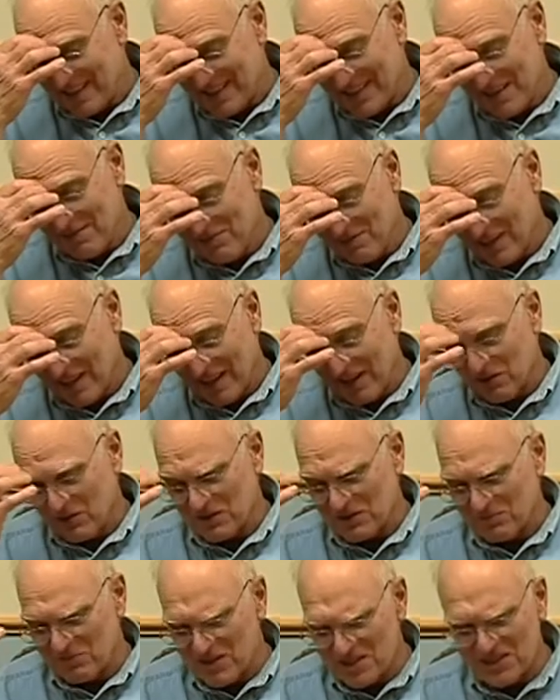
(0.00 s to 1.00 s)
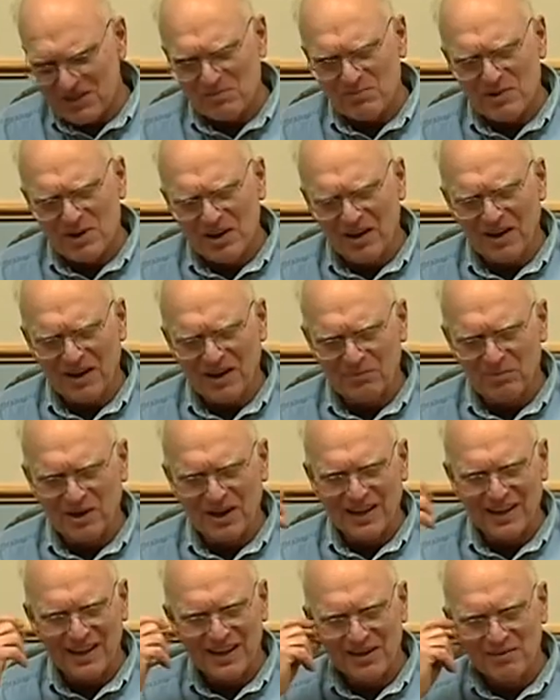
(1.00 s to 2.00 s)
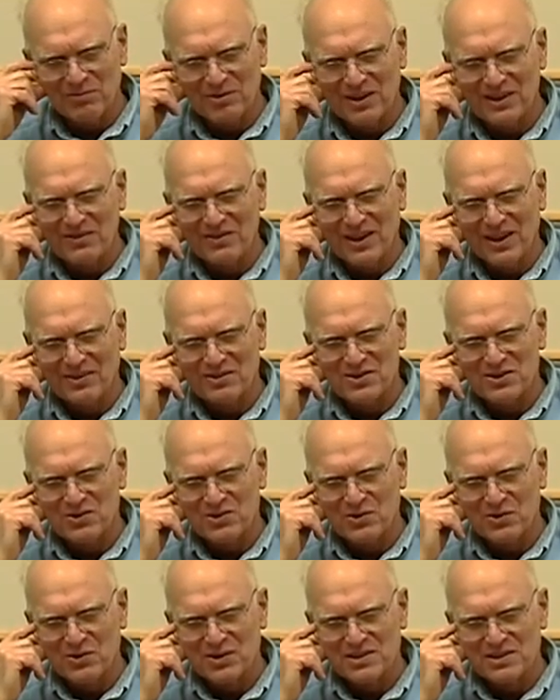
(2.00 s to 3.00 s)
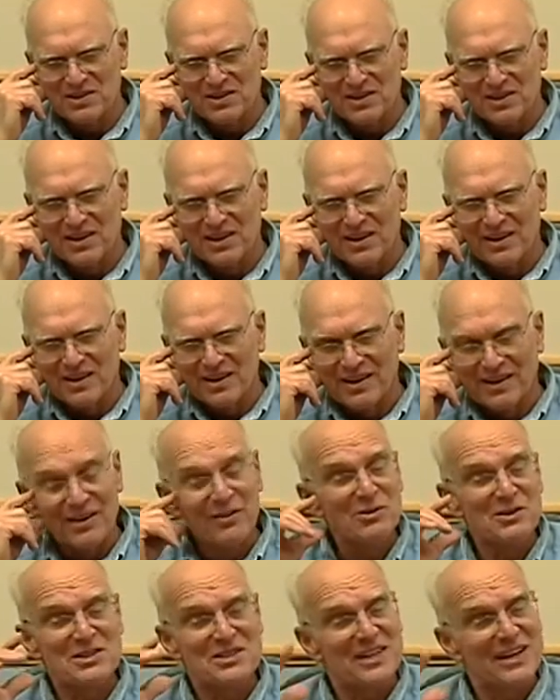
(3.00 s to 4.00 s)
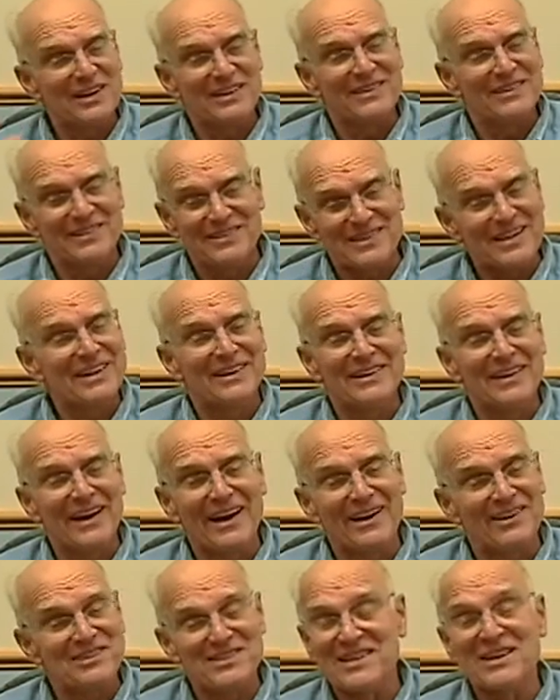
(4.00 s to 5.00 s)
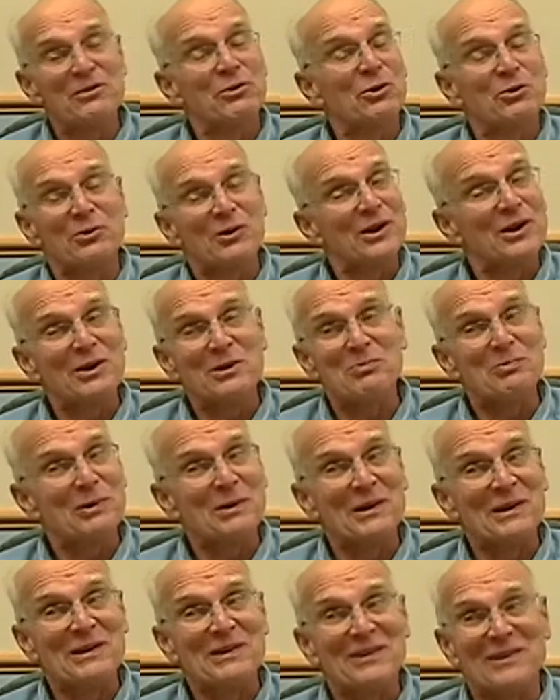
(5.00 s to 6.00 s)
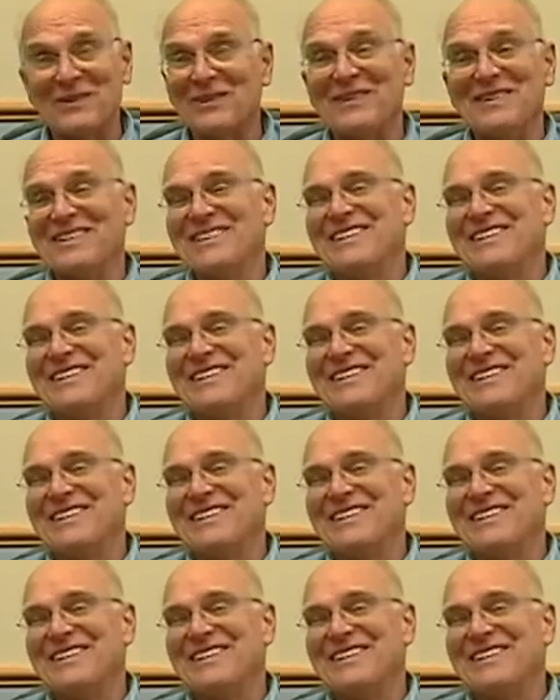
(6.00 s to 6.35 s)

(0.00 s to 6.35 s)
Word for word: seems like it was Miss America, but I can't believe that was who it was. There was 10, 10 gals, and they were really pretty though.